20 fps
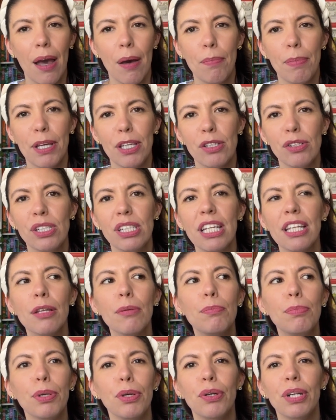but you see the
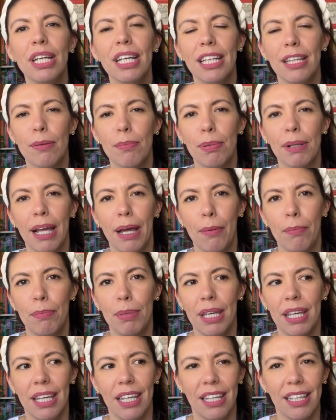beauty in the plan
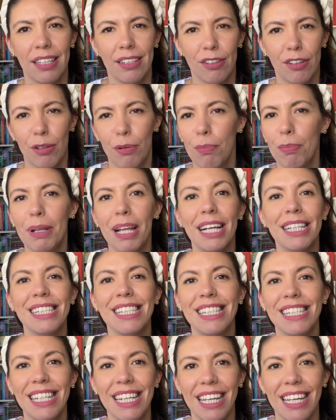B or the plan
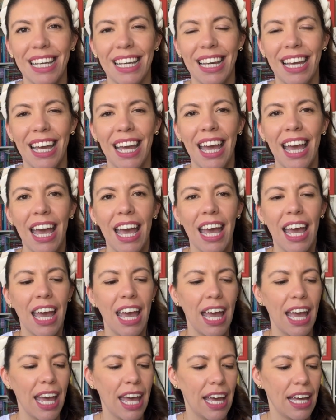C.
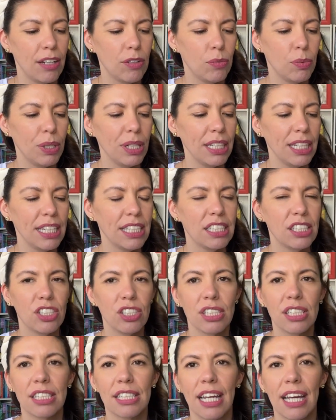And really, it's
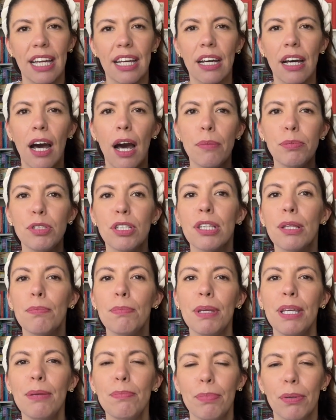just like up to the
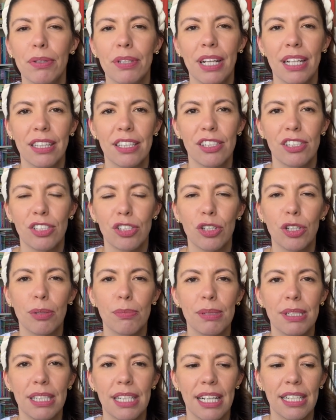people, not the
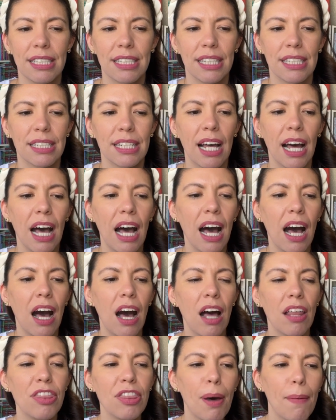circumstances.
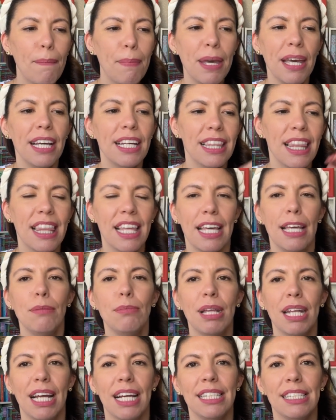The big theme
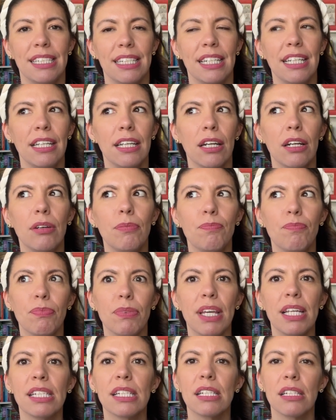that I see here
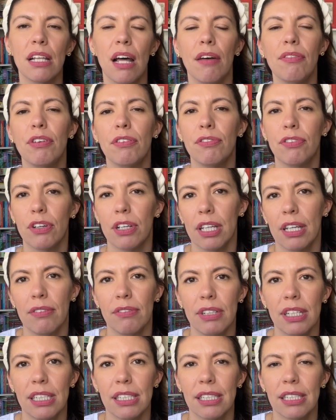is love and
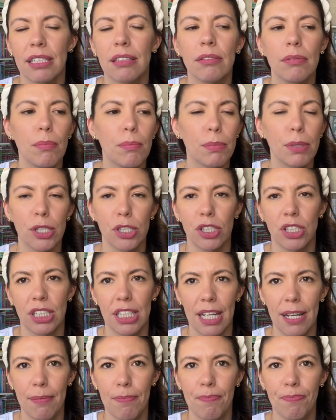forgiveness,
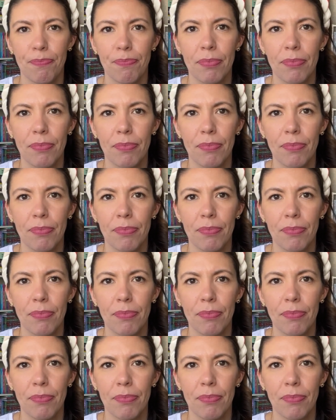mercy.